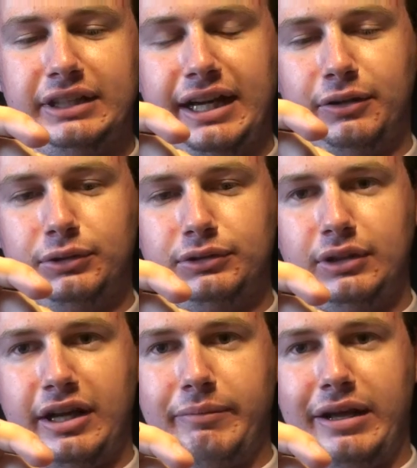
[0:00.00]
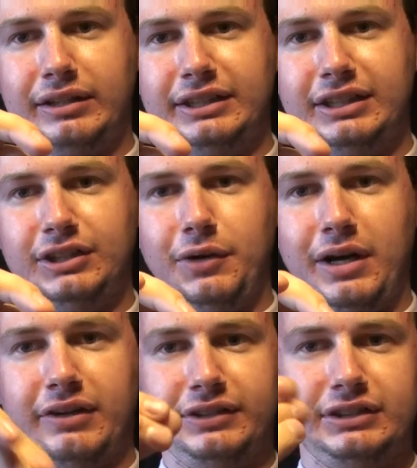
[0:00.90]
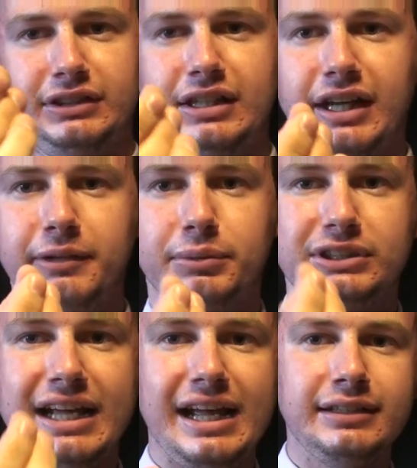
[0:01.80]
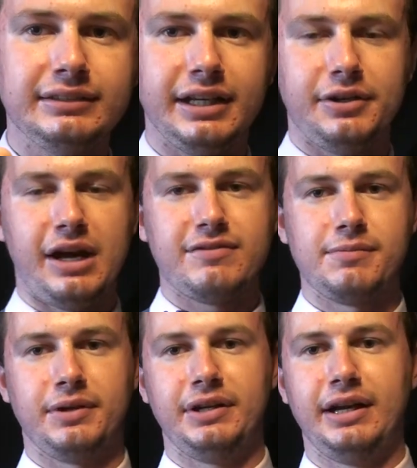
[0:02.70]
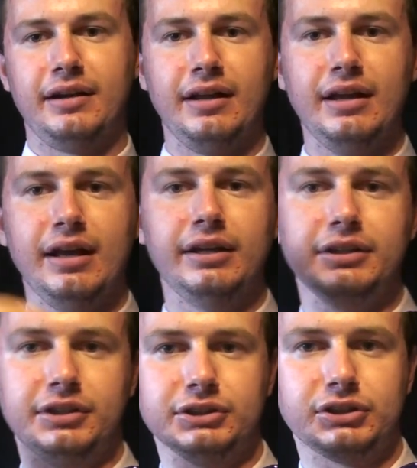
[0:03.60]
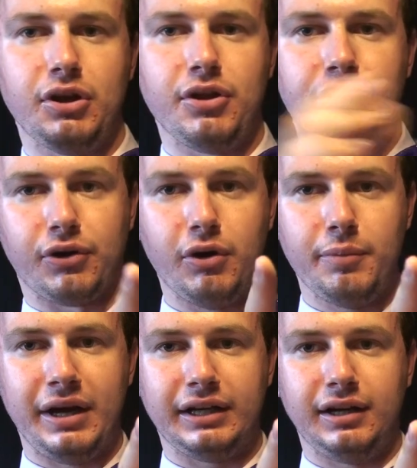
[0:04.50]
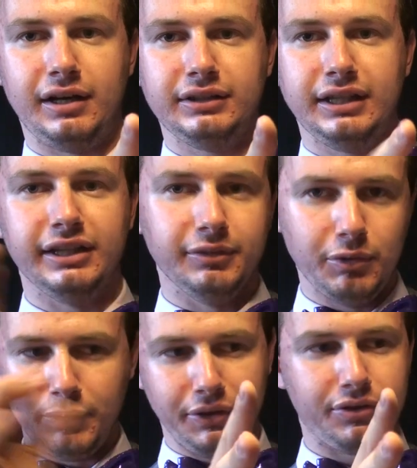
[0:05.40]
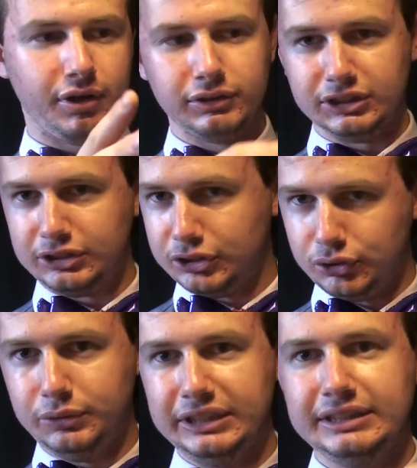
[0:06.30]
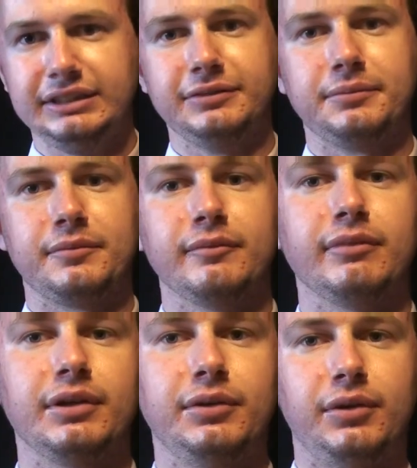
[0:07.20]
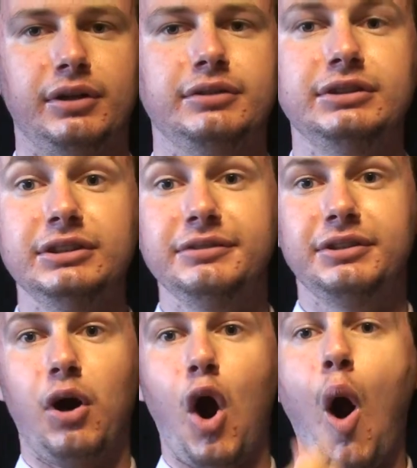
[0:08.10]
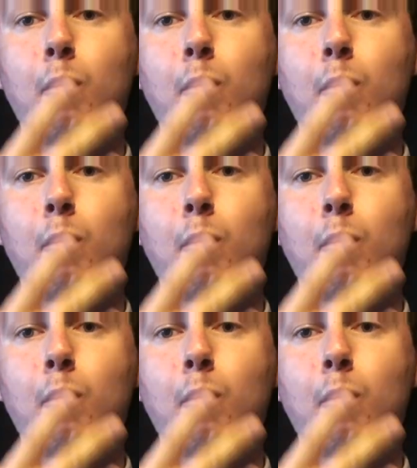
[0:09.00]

the air will automatically go out of it, and pretend like you have something in hand. You can just throw it back on, and the moment you throw, just squeeze. Or you can even go,